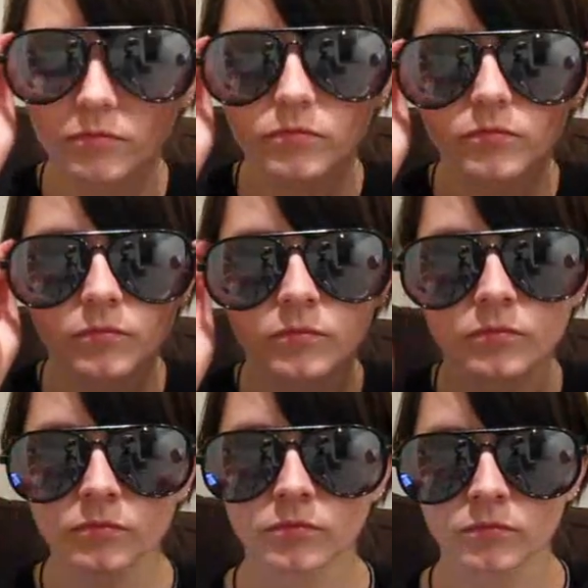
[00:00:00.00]

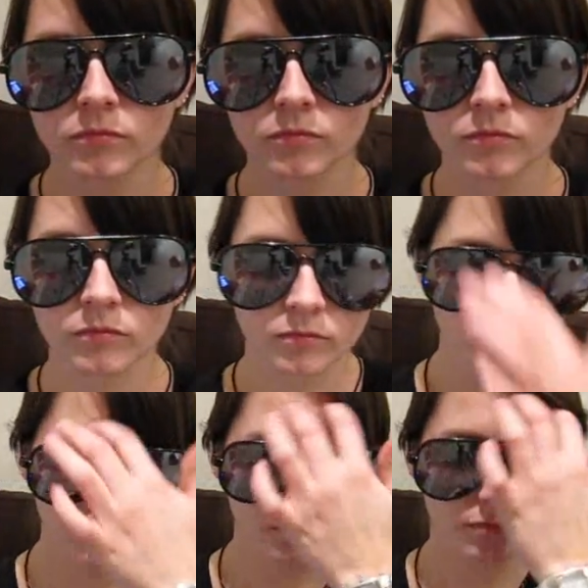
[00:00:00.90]

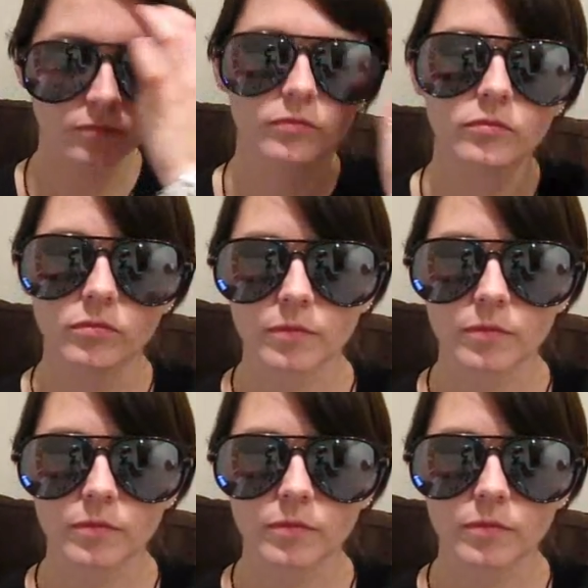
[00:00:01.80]
(no one is talking)